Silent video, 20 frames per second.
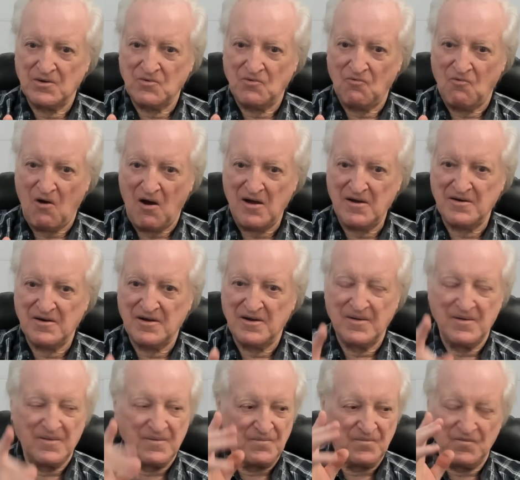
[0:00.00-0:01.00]
right?
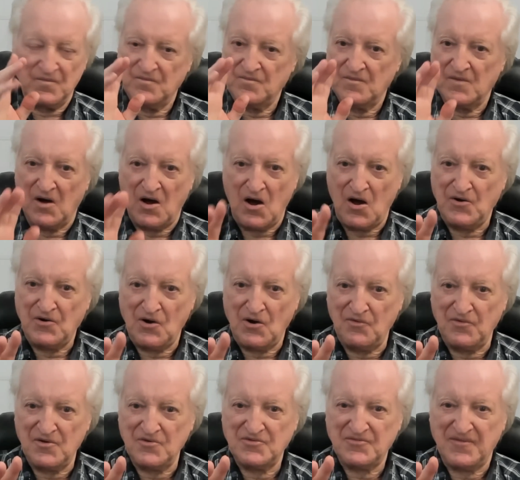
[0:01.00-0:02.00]
I know
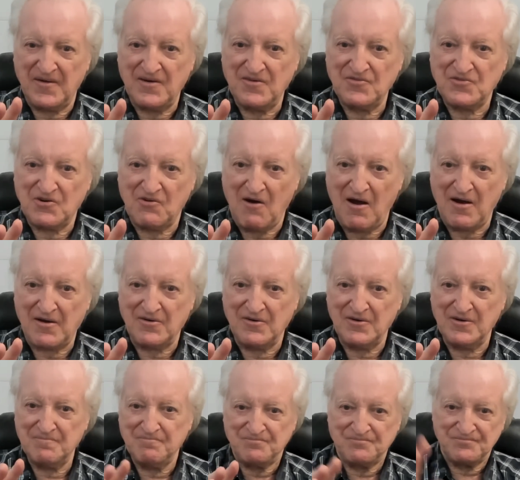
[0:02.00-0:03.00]
those figures are
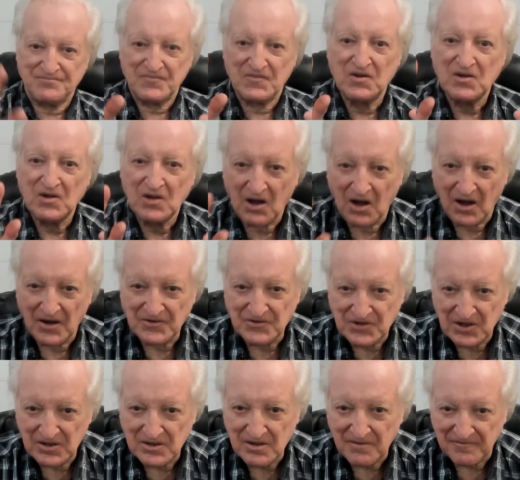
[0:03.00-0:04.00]
accurate. I
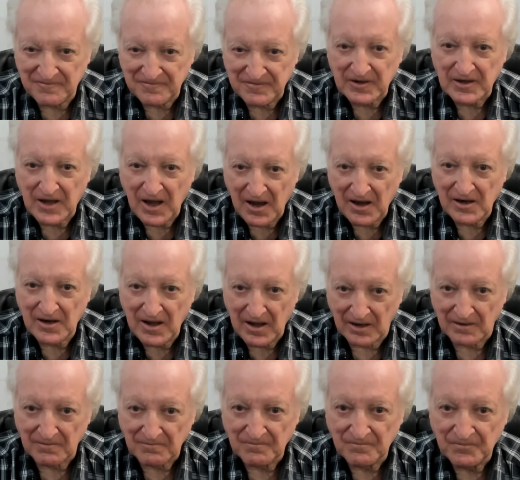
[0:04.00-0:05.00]
did them for
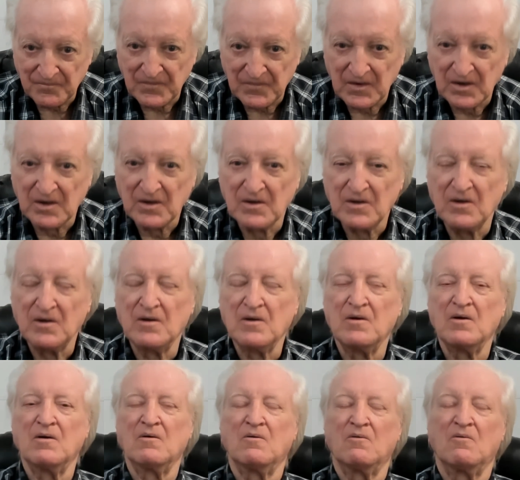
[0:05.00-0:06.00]
K&N,
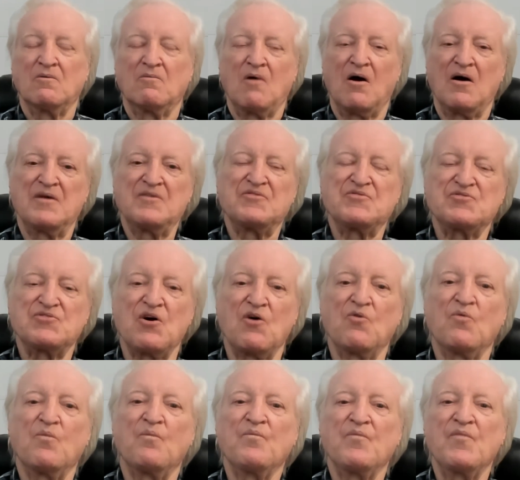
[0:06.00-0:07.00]
right?
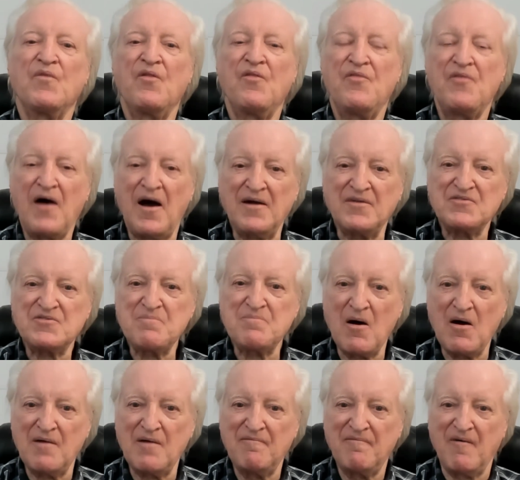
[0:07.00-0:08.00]
So that's
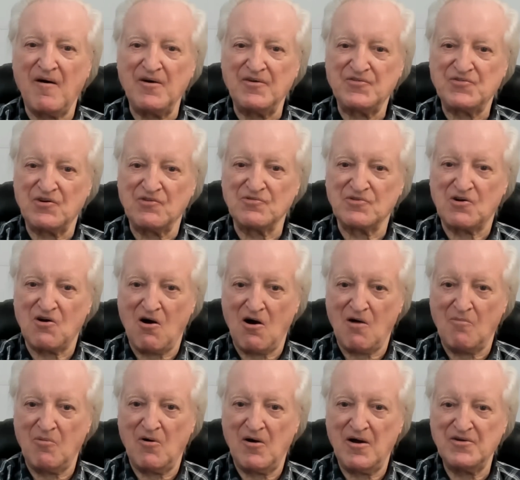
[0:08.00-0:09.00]
my advice on
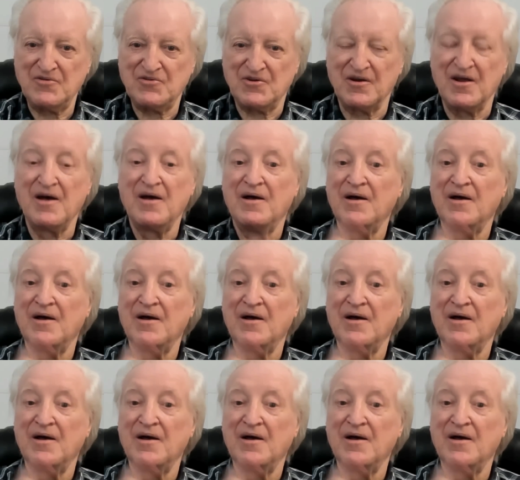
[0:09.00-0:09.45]
carburation.